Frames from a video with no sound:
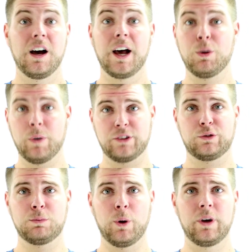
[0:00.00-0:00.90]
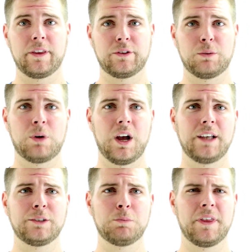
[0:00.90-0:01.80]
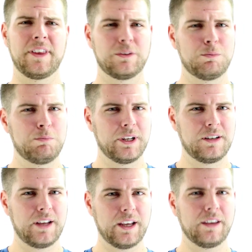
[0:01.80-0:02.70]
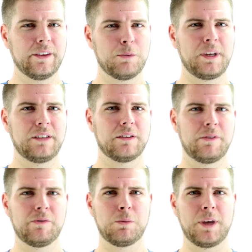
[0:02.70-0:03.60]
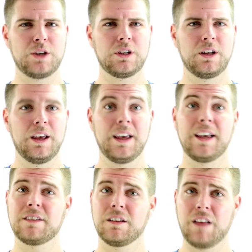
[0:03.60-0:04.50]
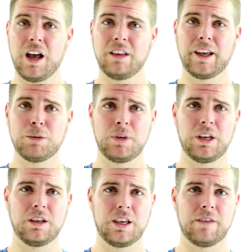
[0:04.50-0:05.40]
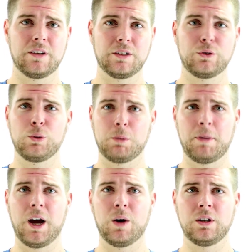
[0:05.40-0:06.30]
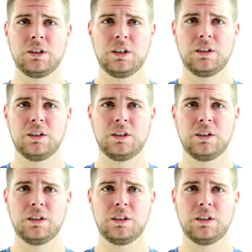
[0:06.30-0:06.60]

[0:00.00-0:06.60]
I don't want to spoil the surprise, but this particular piece of information is a lot like being given a superpower.